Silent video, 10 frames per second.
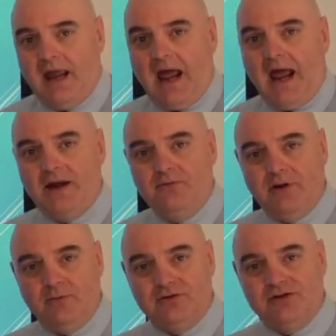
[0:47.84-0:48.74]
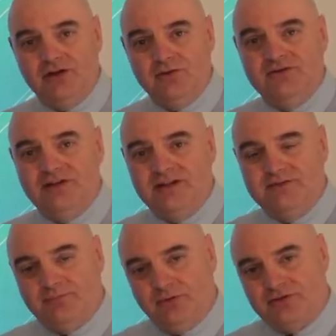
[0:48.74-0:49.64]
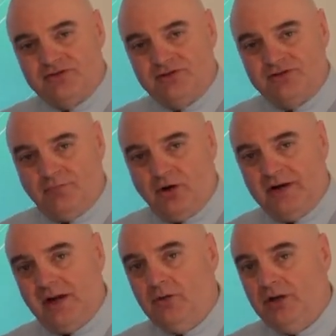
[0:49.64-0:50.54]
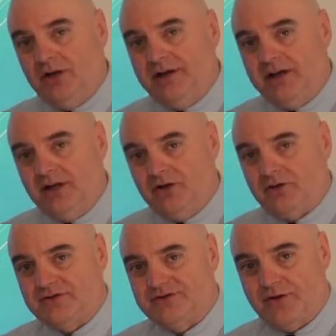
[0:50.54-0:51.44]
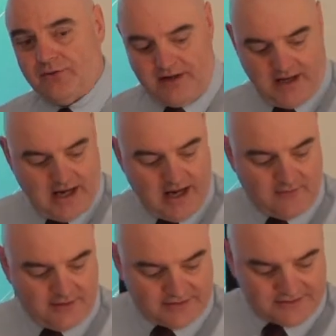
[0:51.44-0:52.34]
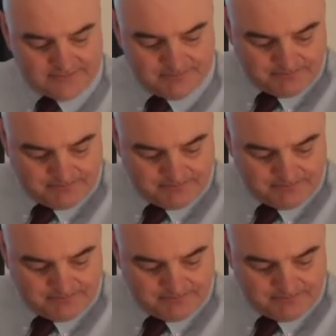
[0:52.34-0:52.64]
and we would use these books to support our learning across three areas.